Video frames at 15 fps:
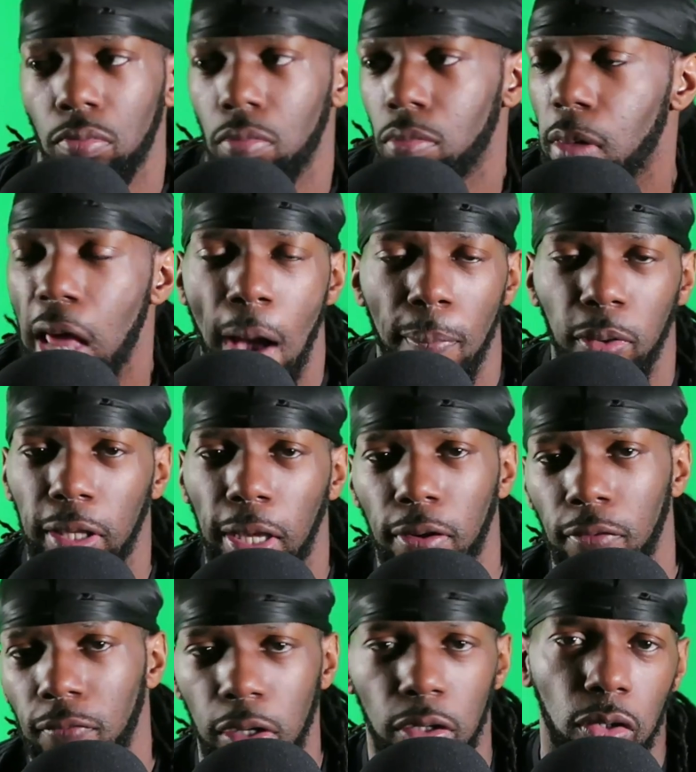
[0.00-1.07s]
apple cider
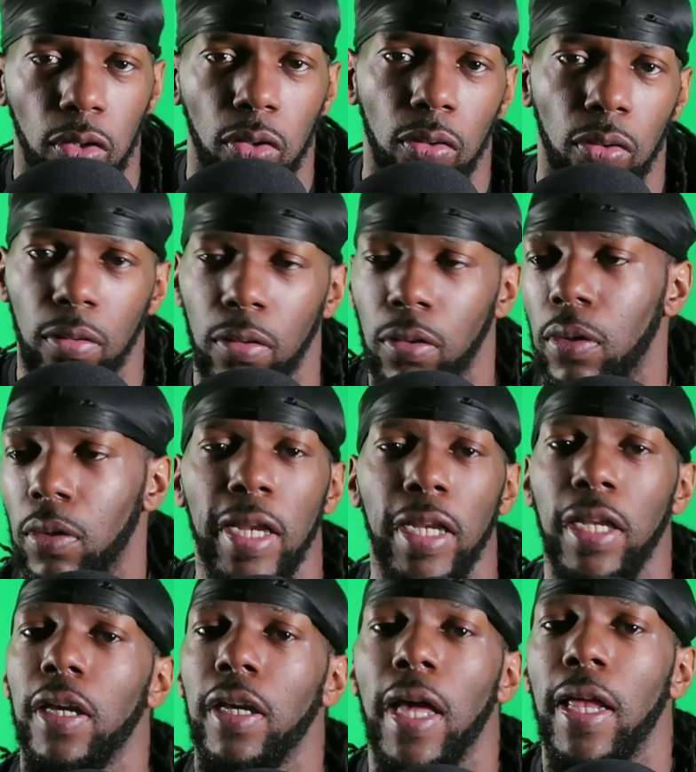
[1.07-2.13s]
vinegar or any
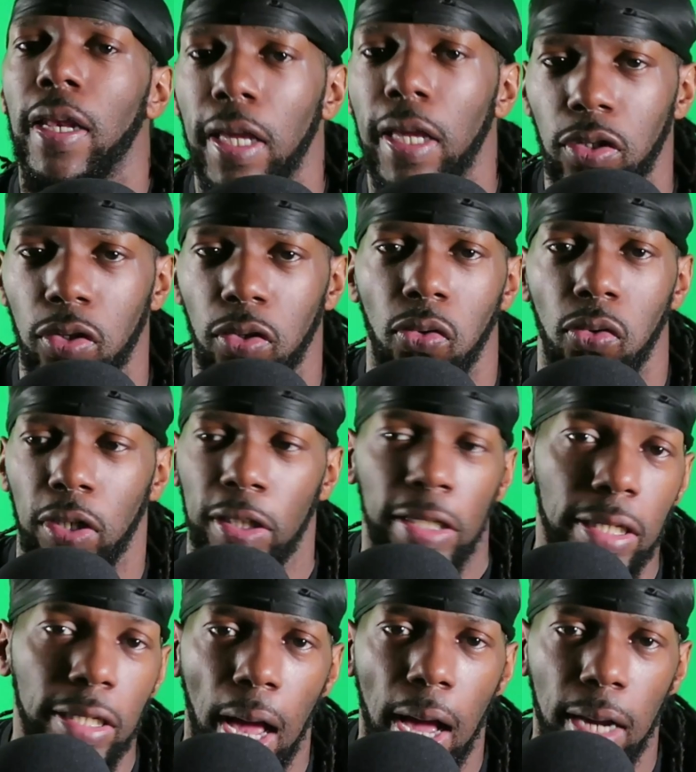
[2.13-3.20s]
of that nature, or the
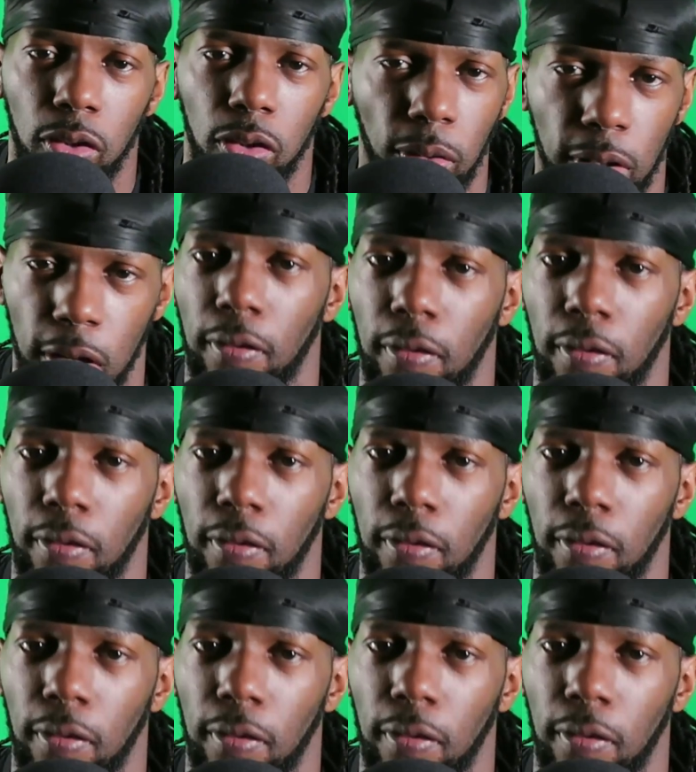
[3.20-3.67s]
detox or whatever.